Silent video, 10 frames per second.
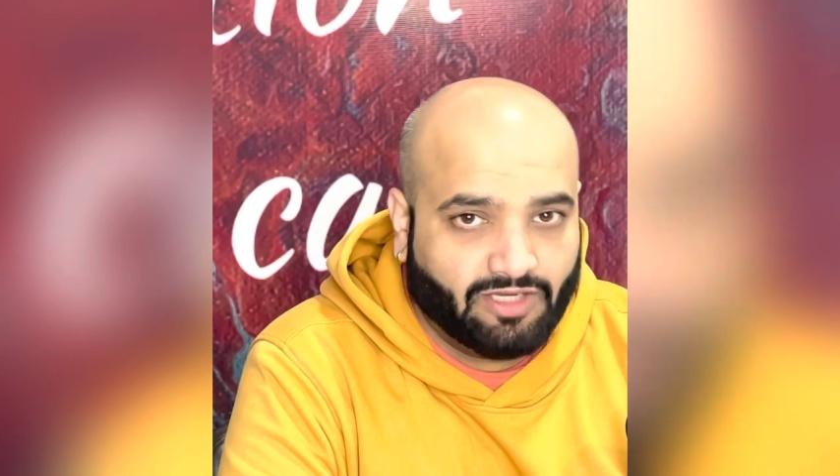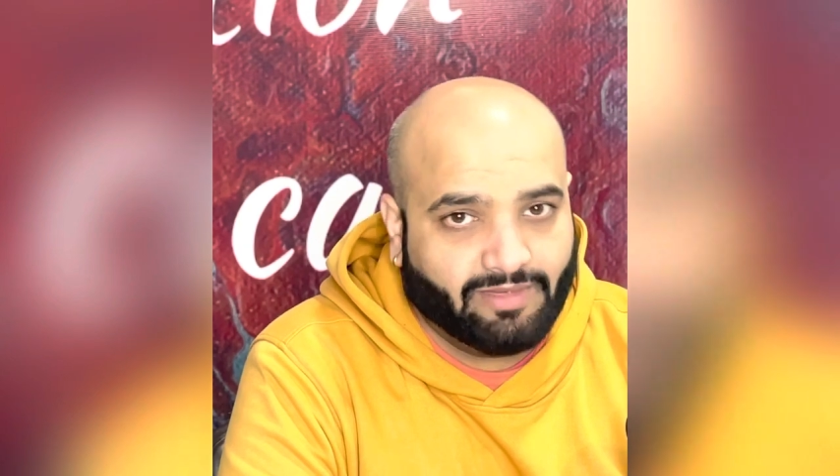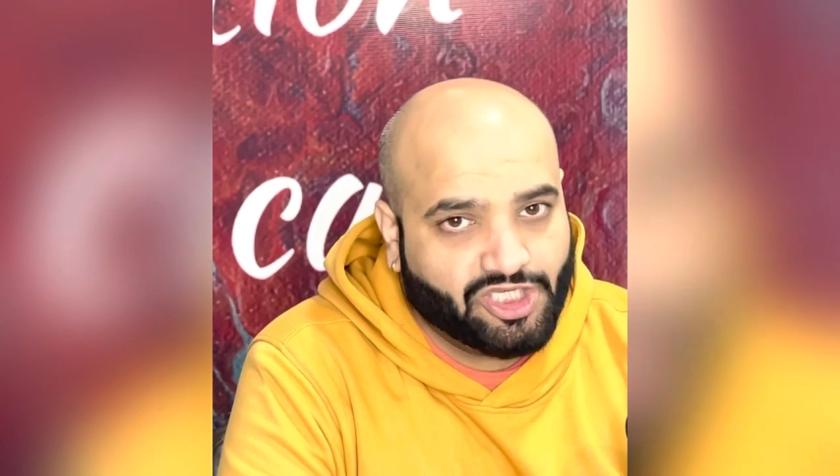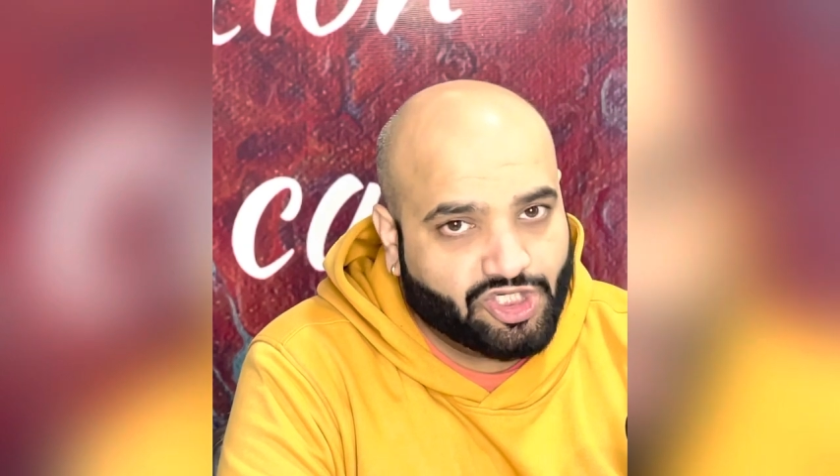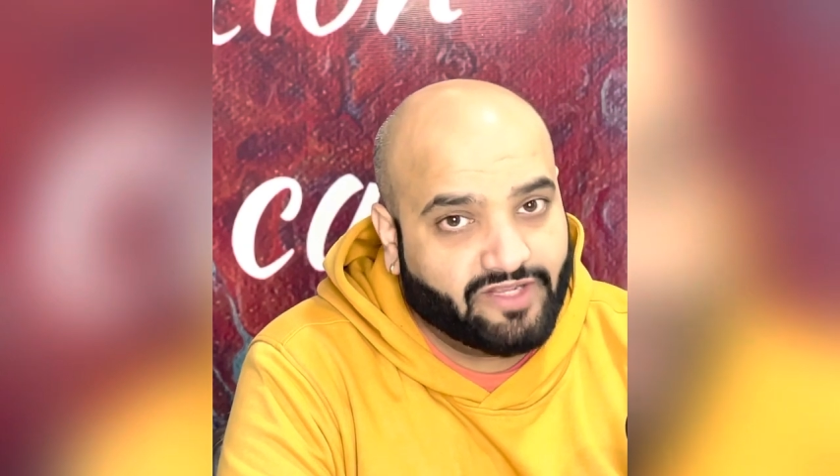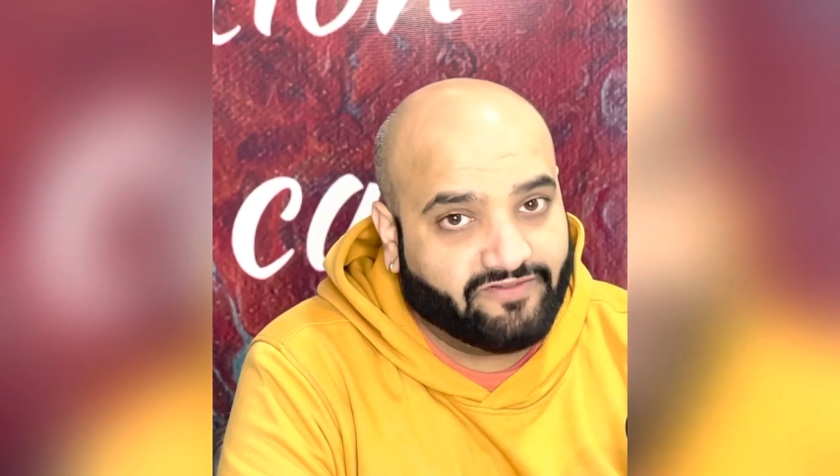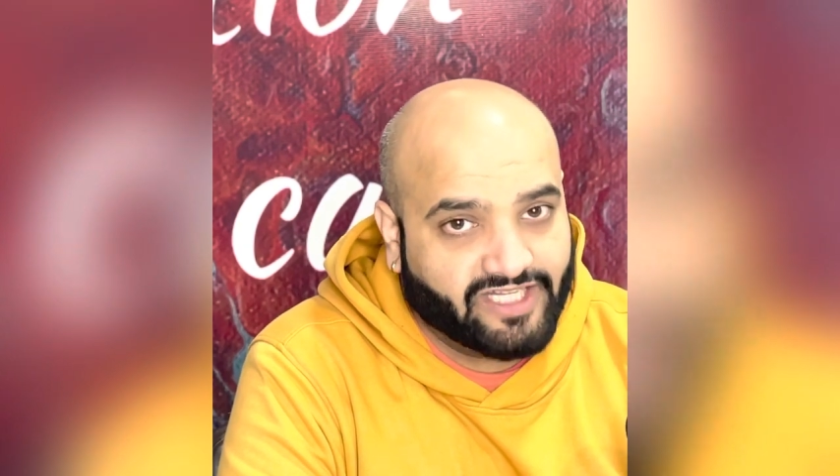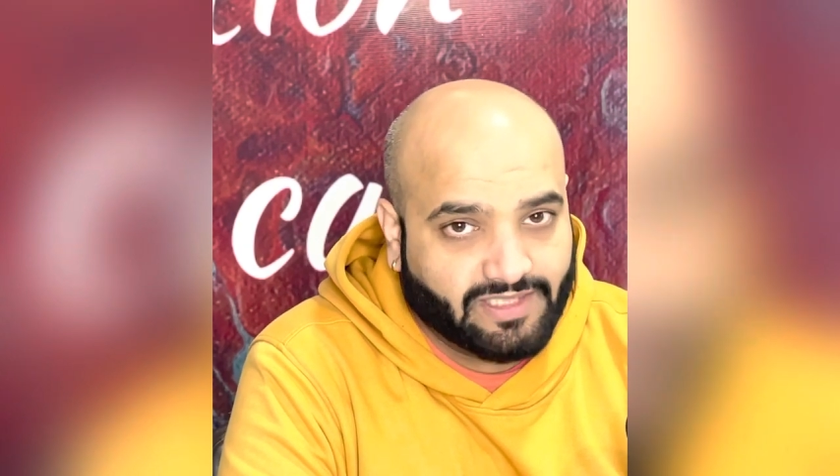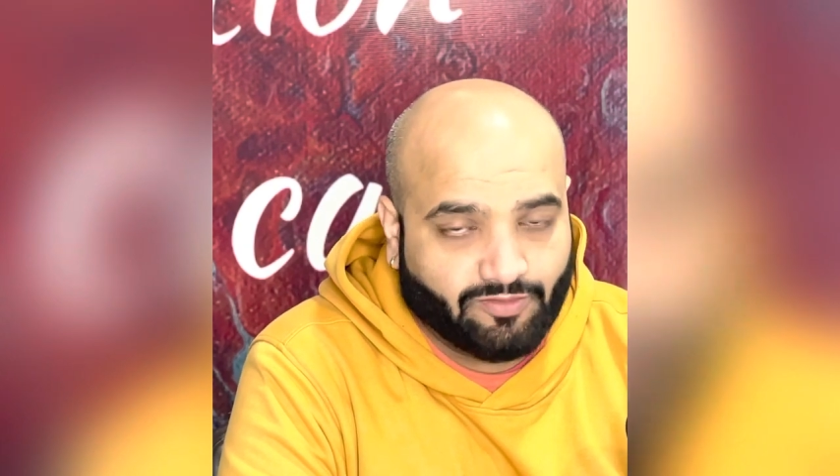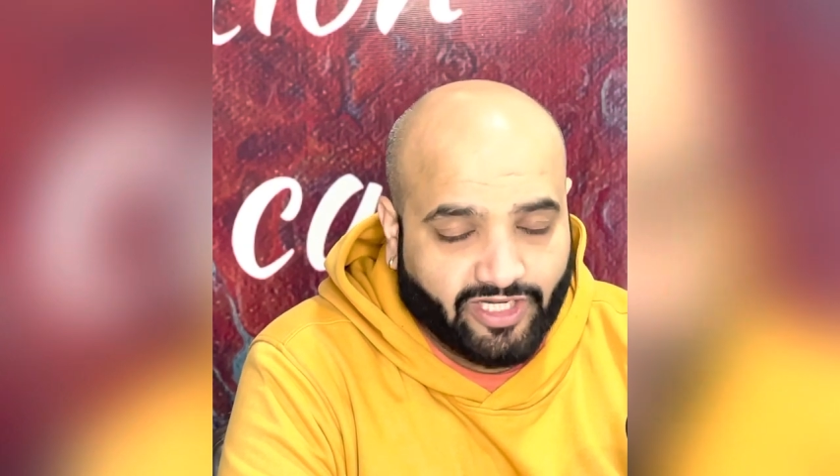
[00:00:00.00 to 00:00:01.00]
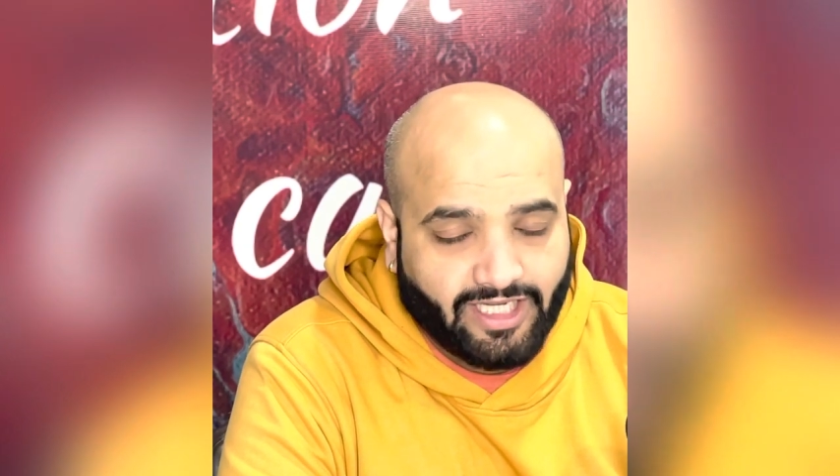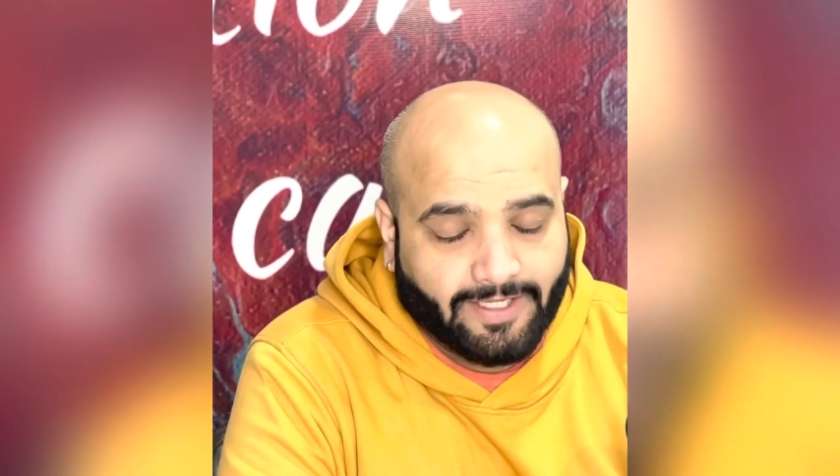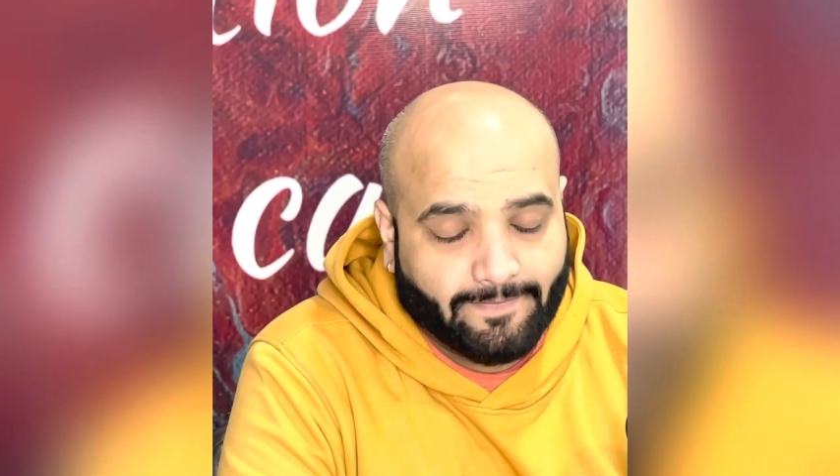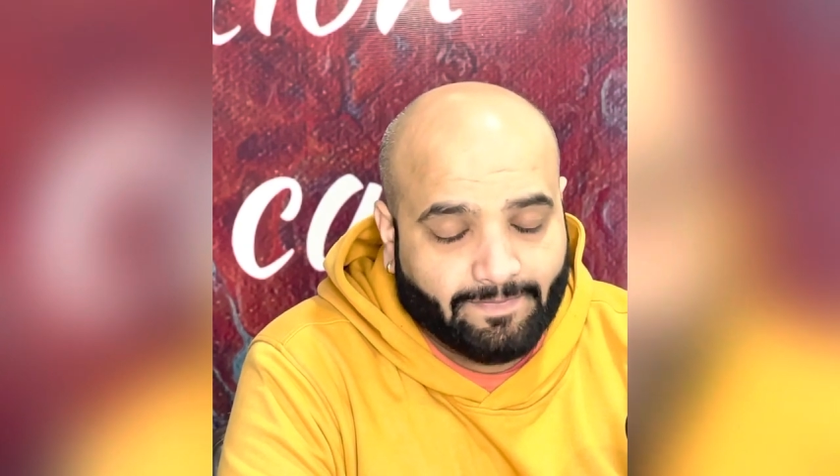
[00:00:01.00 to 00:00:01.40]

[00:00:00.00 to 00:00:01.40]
You mention the first point,